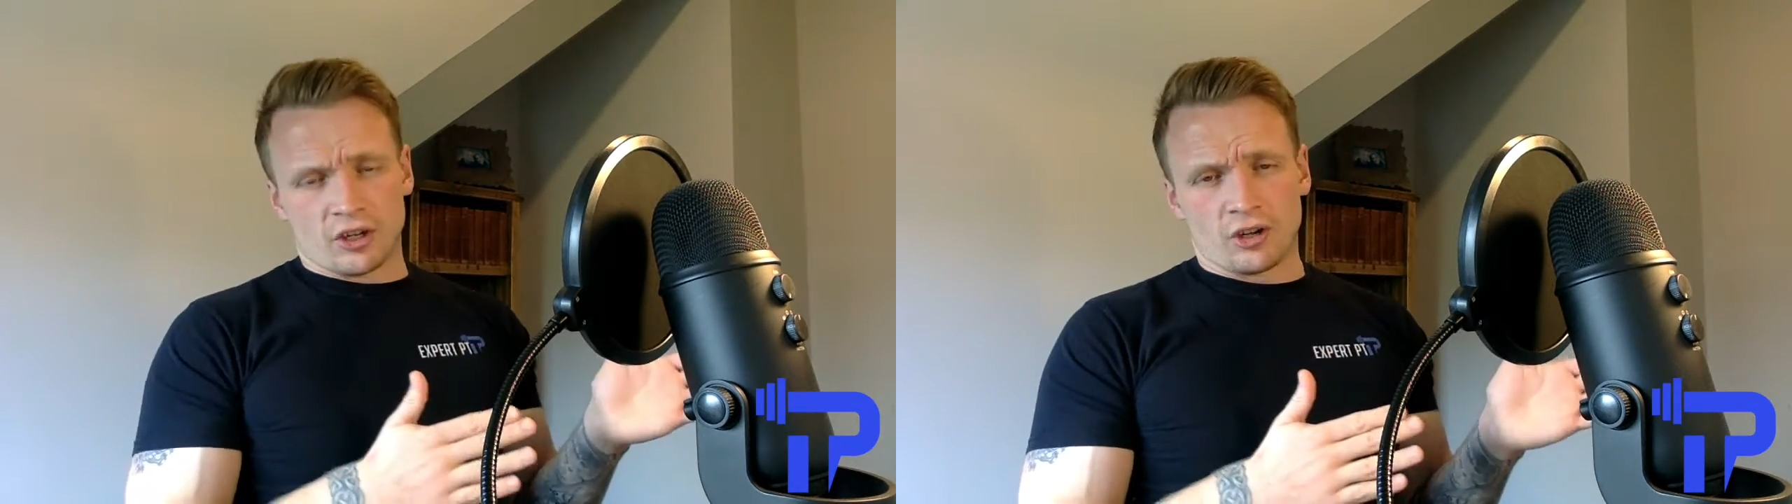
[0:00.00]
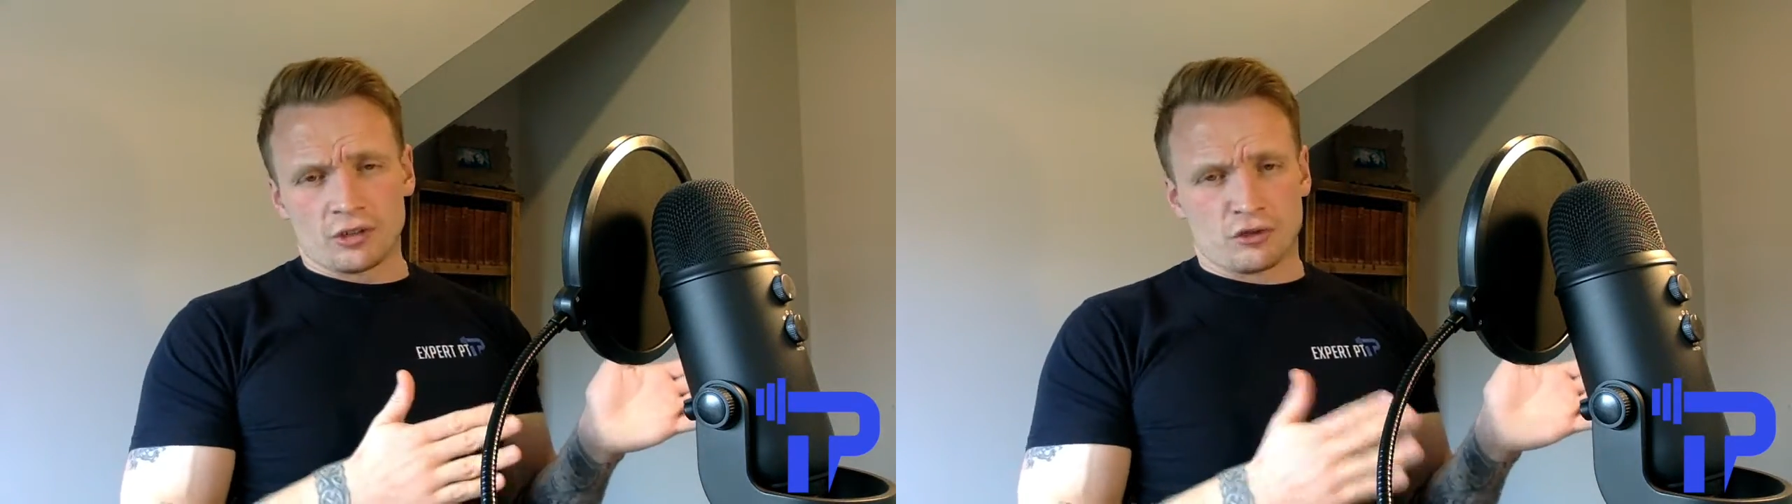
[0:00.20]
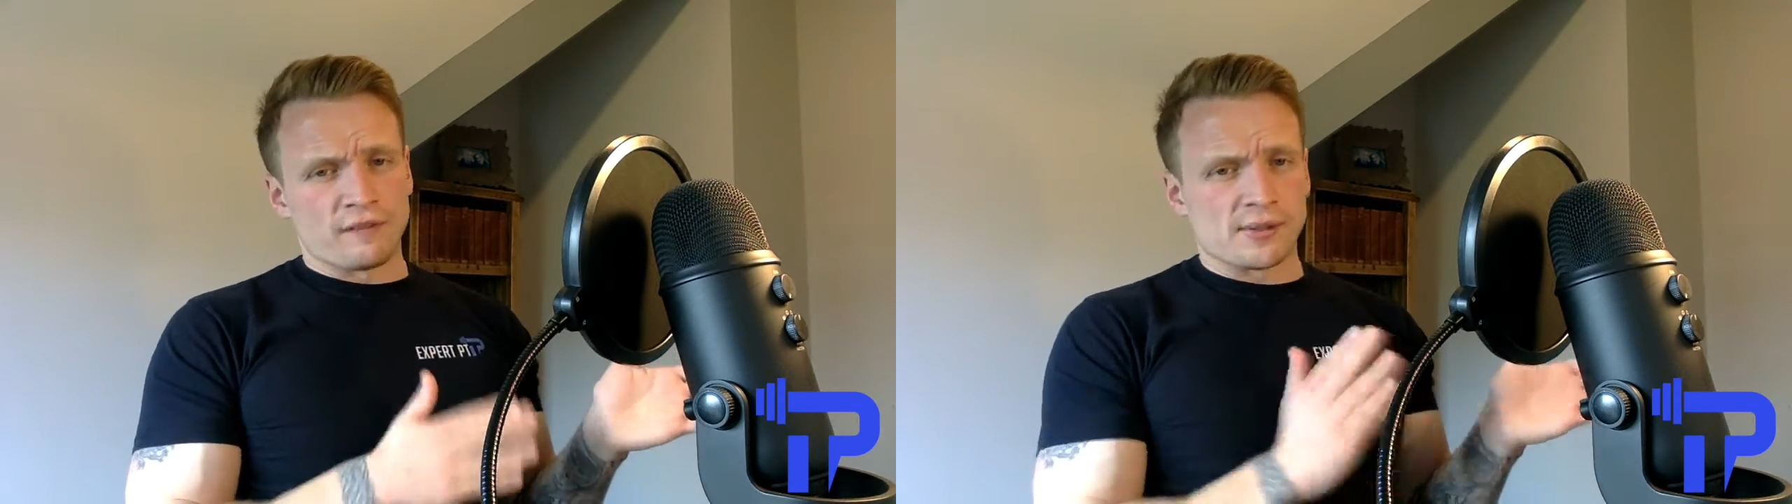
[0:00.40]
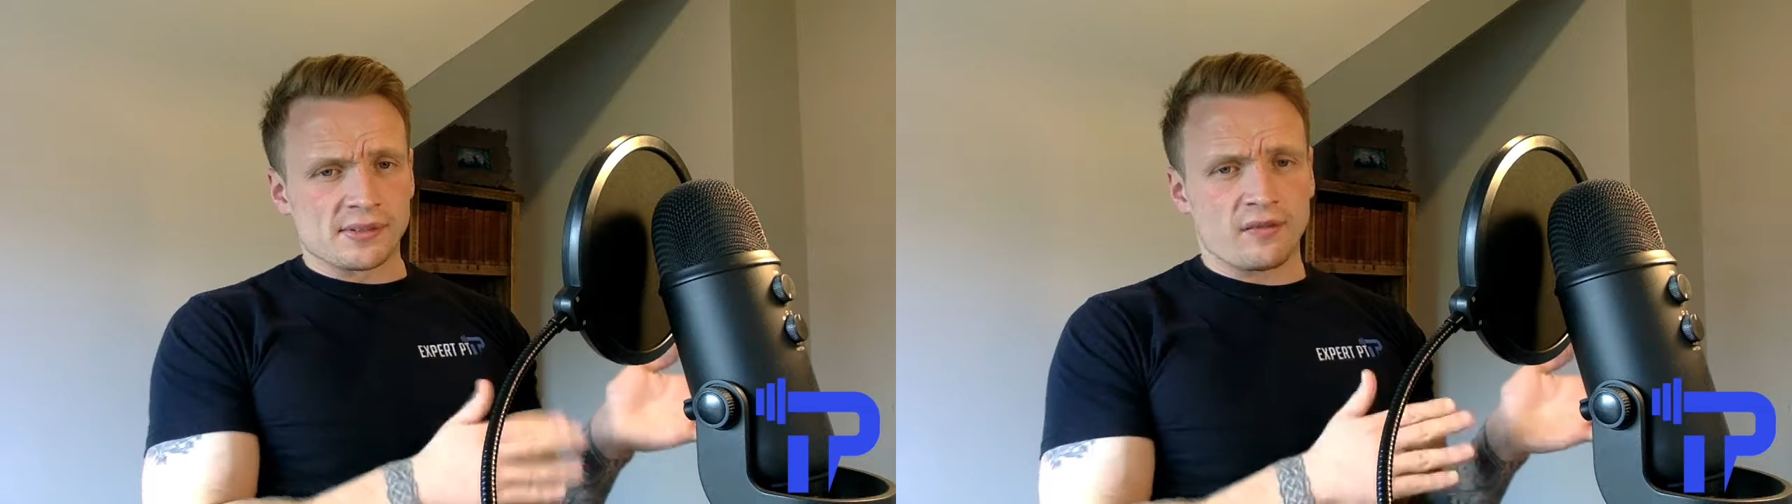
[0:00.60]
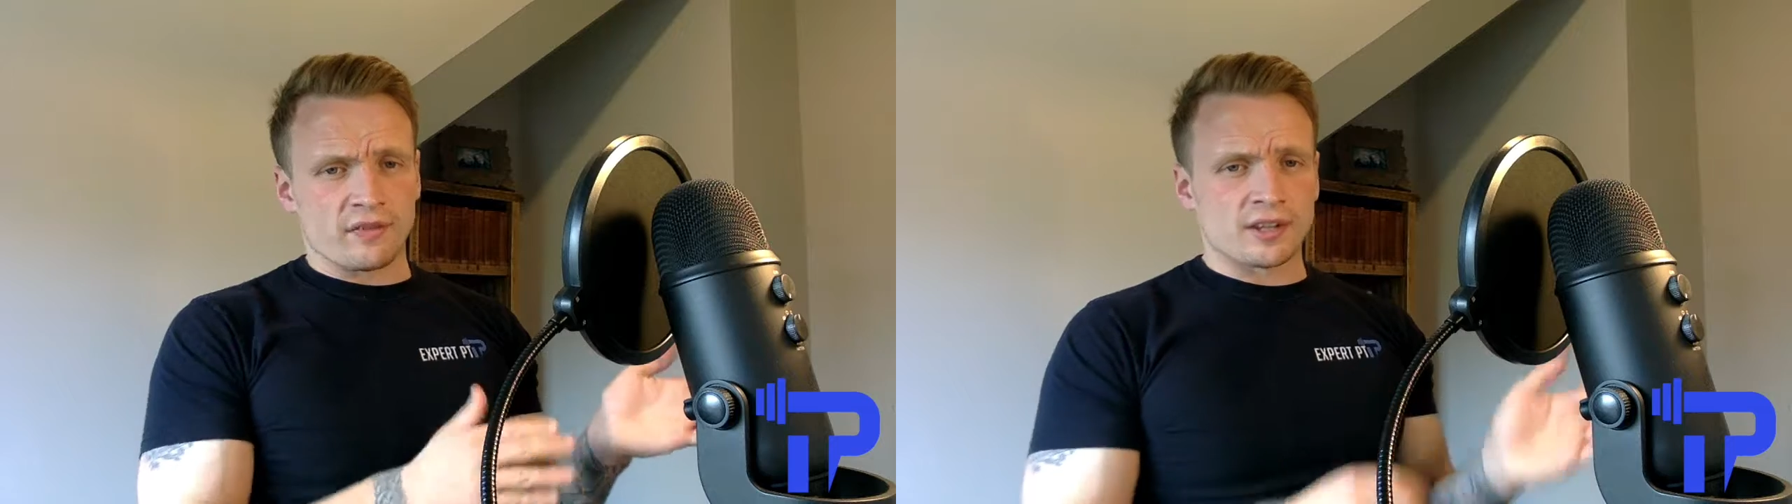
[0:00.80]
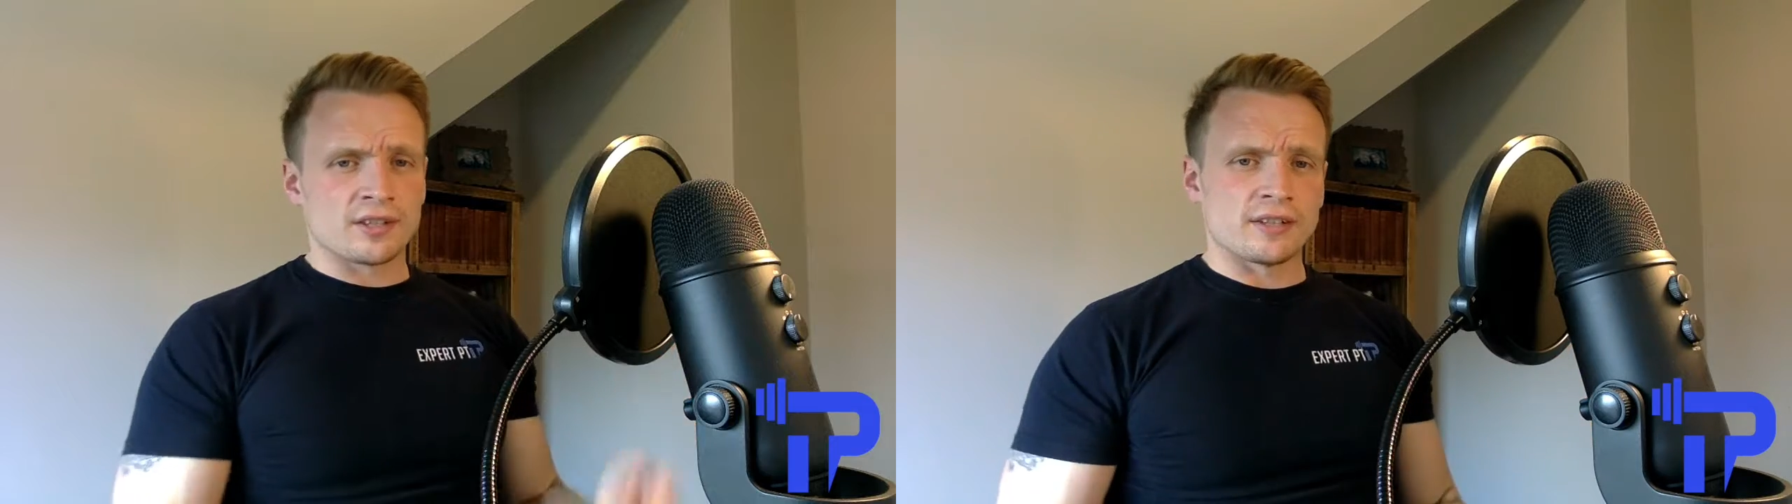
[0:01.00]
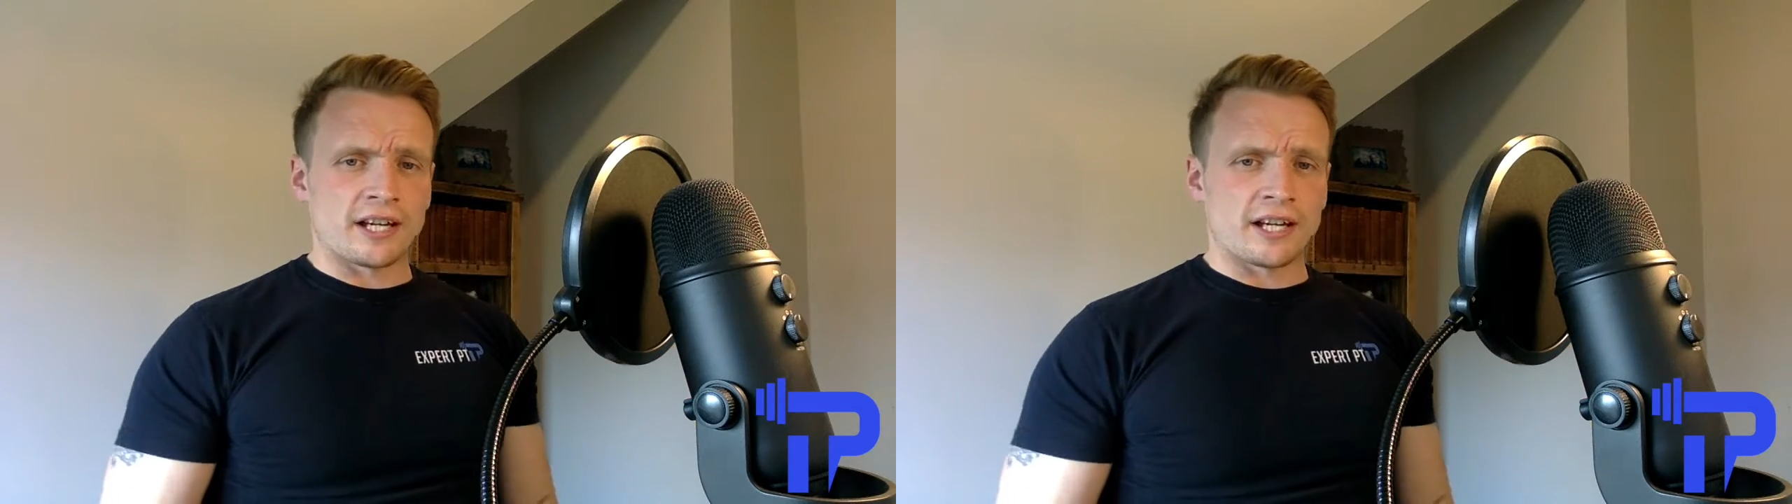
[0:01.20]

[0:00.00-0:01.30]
not strength specific.